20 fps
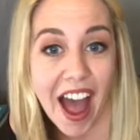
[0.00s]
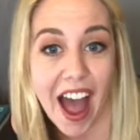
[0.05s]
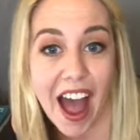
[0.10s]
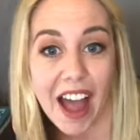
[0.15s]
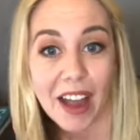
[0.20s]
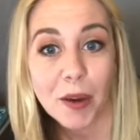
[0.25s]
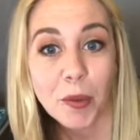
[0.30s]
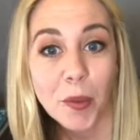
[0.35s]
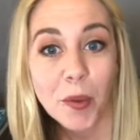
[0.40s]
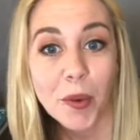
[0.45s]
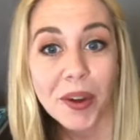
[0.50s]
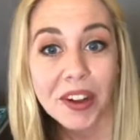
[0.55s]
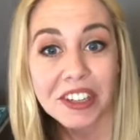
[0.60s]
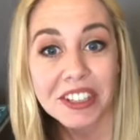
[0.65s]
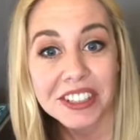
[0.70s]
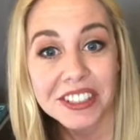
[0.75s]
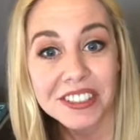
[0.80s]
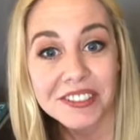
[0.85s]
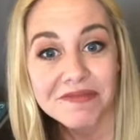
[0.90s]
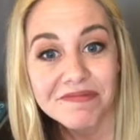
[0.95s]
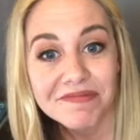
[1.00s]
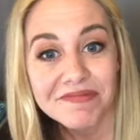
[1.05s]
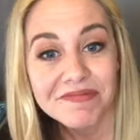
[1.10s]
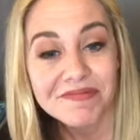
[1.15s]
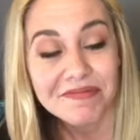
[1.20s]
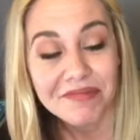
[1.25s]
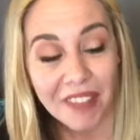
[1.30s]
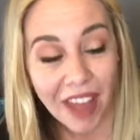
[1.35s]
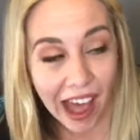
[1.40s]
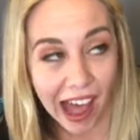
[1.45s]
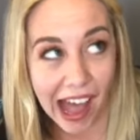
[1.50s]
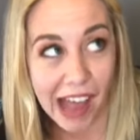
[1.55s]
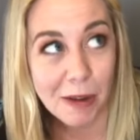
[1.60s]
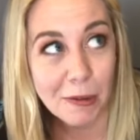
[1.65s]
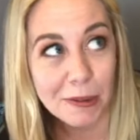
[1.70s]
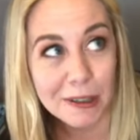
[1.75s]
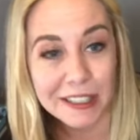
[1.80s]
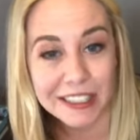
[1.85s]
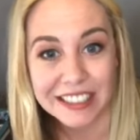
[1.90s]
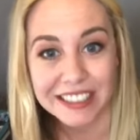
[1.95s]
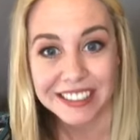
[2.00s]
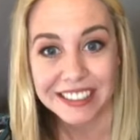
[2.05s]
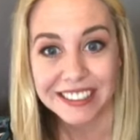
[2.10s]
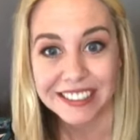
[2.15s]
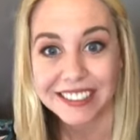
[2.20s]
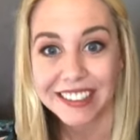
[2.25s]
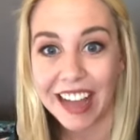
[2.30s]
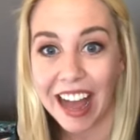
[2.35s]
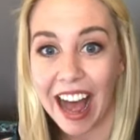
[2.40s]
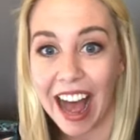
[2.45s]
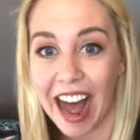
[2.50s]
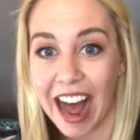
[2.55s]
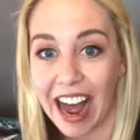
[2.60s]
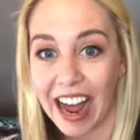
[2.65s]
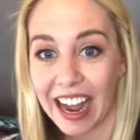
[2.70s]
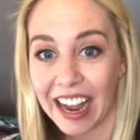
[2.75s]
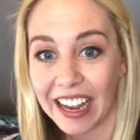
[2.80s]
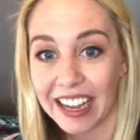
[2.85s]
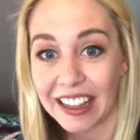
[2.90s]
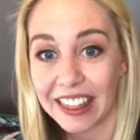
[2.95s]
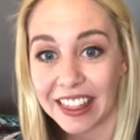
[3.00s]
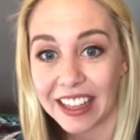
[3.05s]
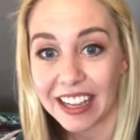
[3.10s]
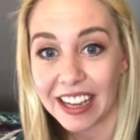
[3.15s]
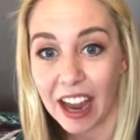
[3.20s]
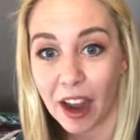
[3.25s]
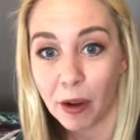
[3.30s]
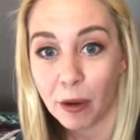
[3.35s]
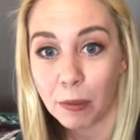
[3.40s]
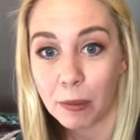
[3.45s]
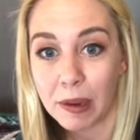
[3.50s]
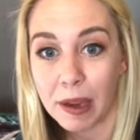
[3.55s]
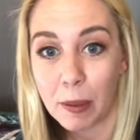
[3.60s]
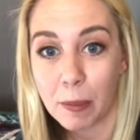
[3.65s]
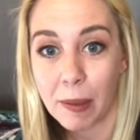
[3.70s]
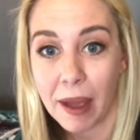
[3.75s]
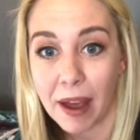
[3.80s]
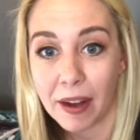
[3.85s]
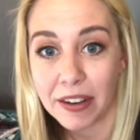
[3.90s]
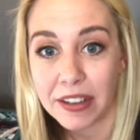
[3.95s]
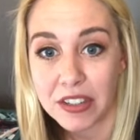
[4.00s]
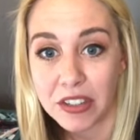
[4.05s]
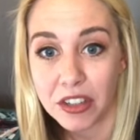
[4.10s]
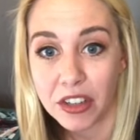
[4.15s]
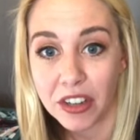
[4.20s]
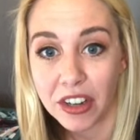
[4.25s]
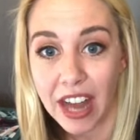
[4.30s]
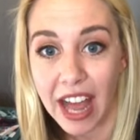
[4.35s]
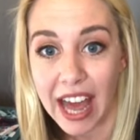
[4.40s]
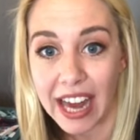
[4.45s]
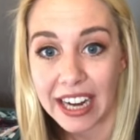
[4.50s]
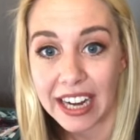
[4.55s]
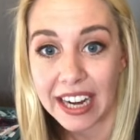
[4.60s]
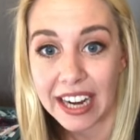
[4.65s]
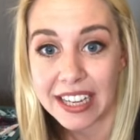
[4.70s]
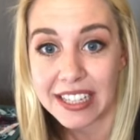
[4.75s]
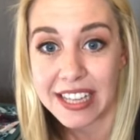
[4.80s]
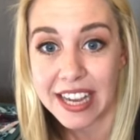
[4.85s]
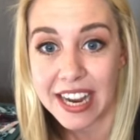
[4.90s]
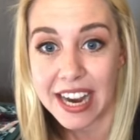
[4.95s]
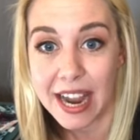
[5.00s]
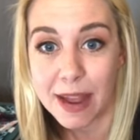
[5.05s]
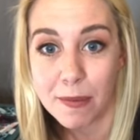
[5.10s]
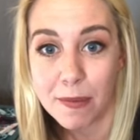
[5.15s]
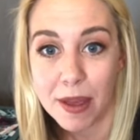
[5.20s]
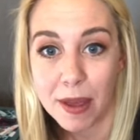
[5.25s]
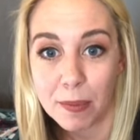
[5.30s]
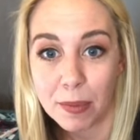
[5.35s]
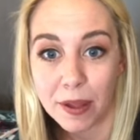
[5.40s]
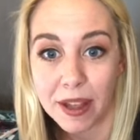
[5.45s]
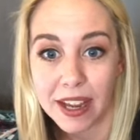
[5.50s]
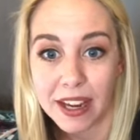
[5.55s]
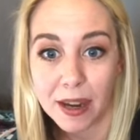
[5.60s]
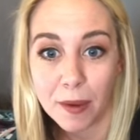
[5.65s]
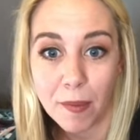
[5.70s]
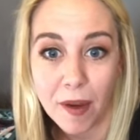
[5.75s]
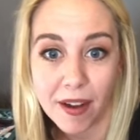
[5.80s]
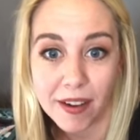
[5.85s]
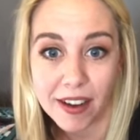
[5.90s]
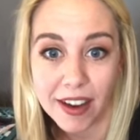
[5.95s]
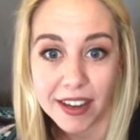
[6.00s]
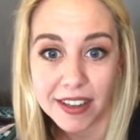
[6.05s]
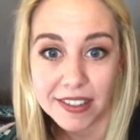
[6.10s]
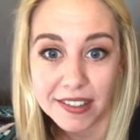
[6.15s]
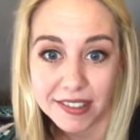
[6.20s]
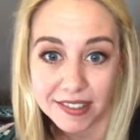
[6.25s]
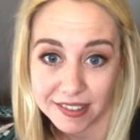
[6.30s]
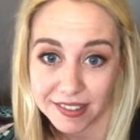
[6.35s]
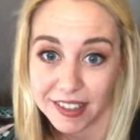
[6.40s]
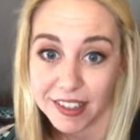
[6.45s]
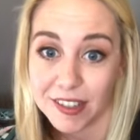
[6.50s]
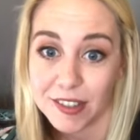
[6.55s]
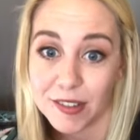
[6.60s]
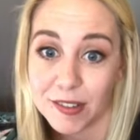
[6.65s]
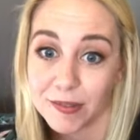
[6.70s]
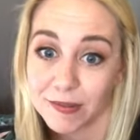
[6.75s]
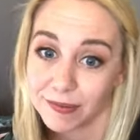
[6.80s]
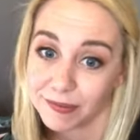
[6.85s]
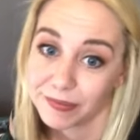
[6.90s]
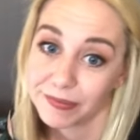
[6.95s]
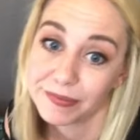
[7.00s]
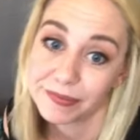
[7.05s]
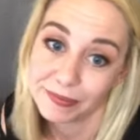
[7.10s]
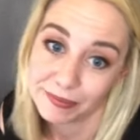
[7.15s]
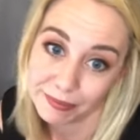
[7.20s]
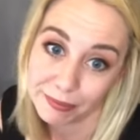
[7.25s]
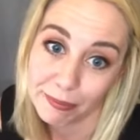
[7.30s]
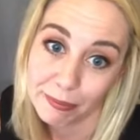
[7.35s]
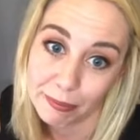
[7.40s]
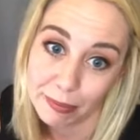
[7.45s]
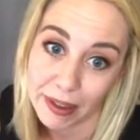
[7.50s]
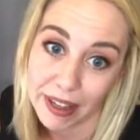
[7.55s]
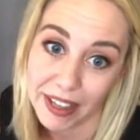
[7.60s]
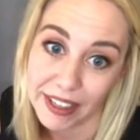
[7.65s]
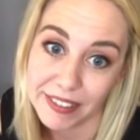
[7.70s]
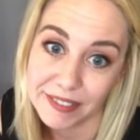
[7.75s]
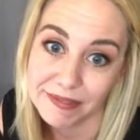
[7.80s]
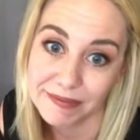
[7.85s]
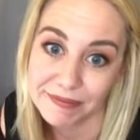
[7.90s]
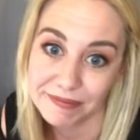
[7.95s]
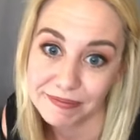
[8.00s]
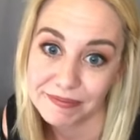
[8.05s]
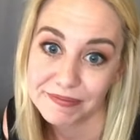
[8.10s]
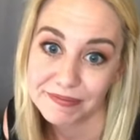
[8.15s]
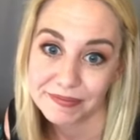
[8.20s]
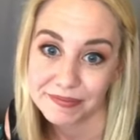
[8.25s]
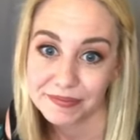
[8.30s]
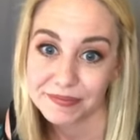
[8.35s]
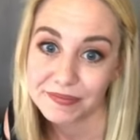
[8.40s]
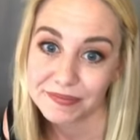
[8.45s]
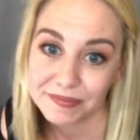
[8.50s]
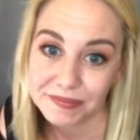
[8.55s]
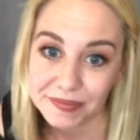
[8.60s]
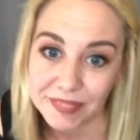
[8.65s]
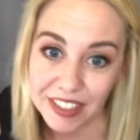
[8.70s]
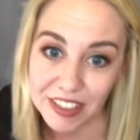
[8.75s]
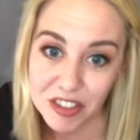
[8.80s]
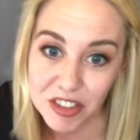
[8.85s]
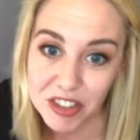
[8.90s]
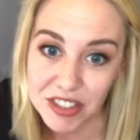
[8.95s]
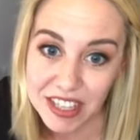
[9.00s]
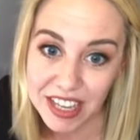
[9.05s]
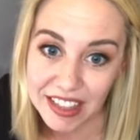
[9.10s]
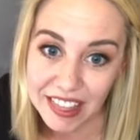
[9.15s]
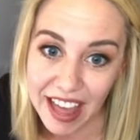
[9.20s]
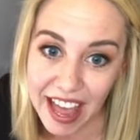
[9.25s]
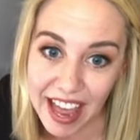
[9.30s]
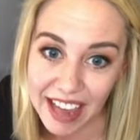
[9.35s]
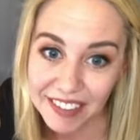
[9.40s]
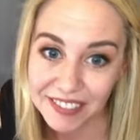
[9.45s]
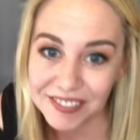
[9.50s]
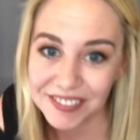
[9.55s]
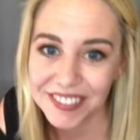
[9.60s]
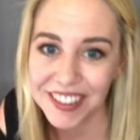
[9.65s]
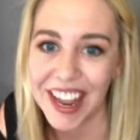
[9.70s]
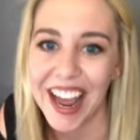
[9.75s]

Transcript: I would. I would. I think I would be about as good at it as I am at playing Among Us. But let's just say that.